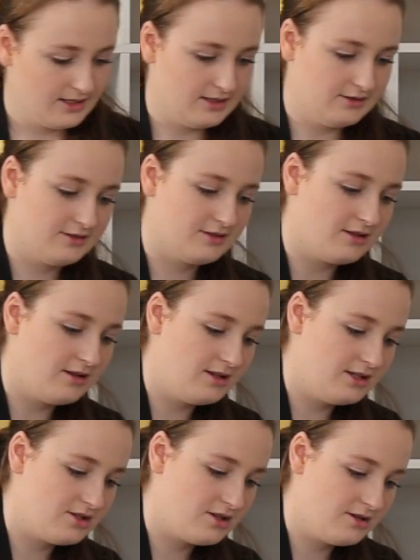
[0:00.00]
and
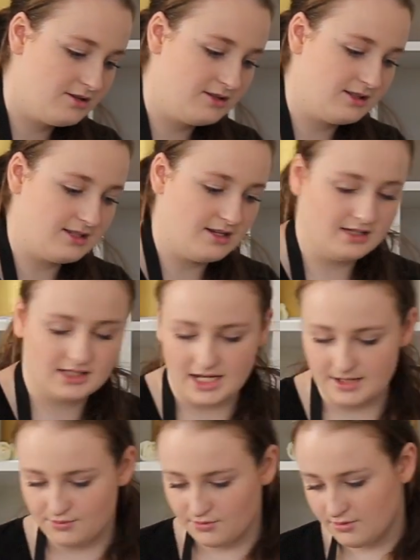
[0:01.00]
slowly turn the
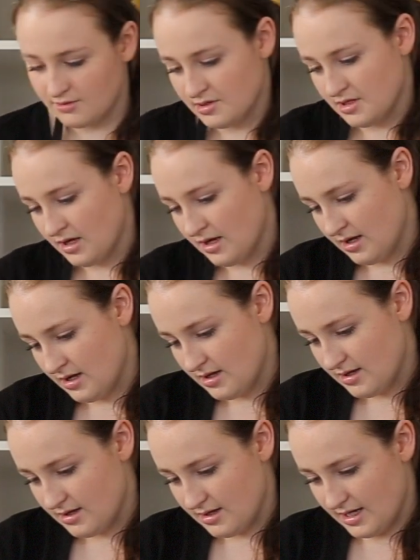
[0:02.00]
turntable
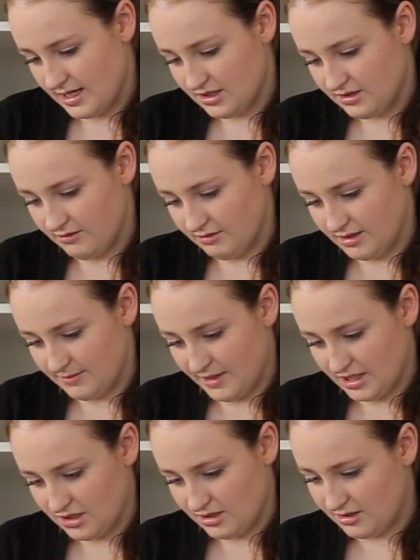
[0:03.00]
as you've got the
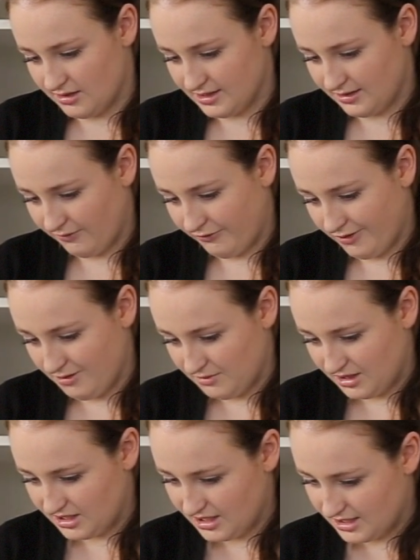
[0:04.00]
spatula nice and
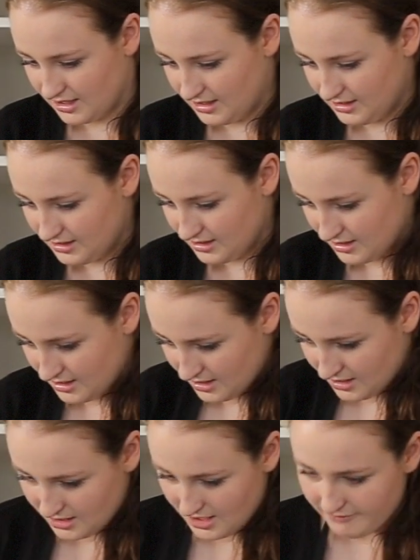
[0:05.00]
firmly in your hand,
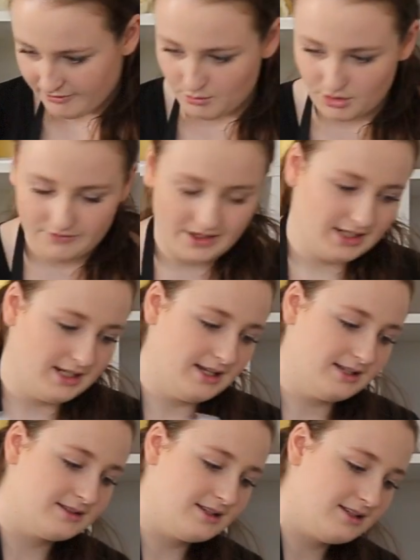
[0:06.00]
and remove any
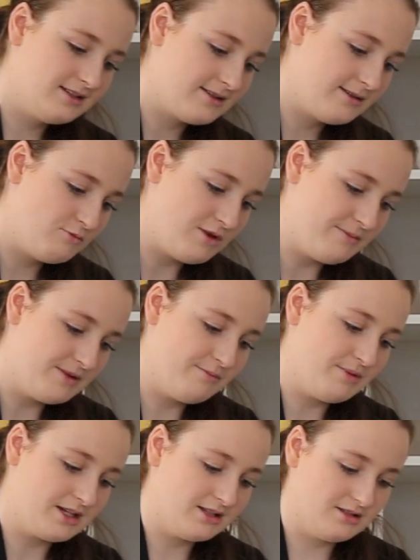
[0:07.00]
excess and wipe
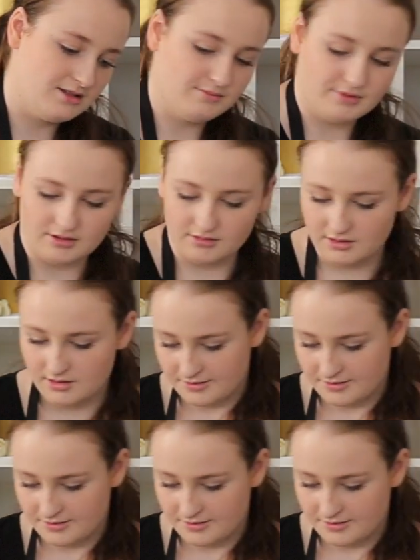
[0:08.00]
that back into your bowl.